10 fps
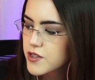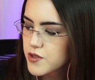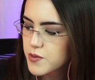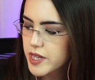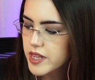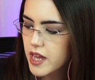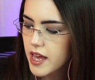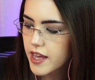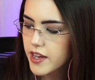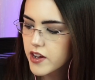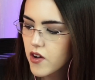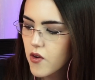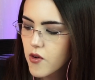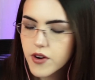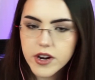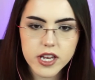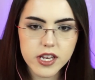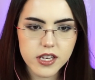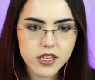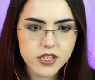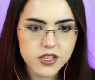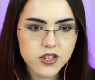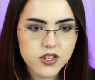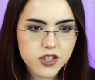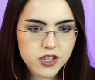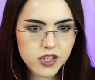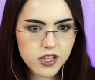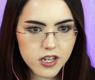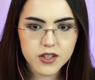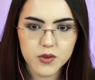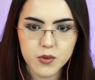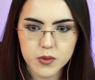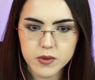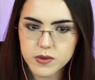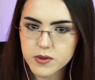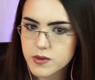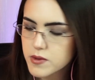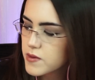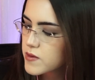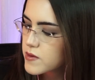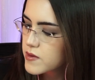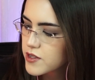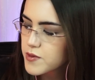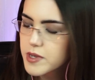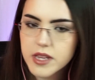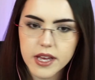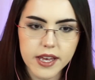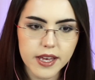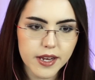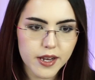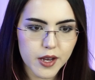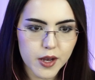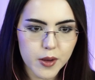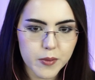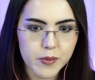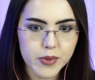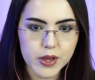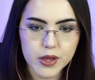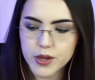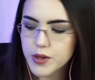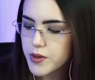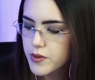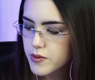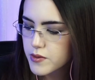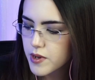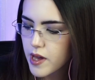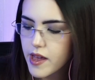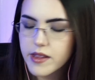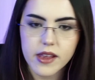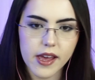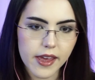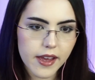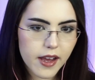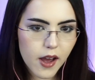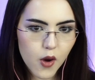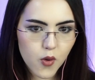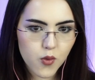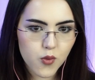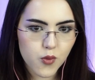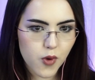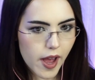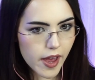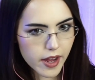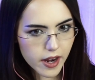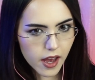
Do we like orange? Ooh. Do we like blue and like red?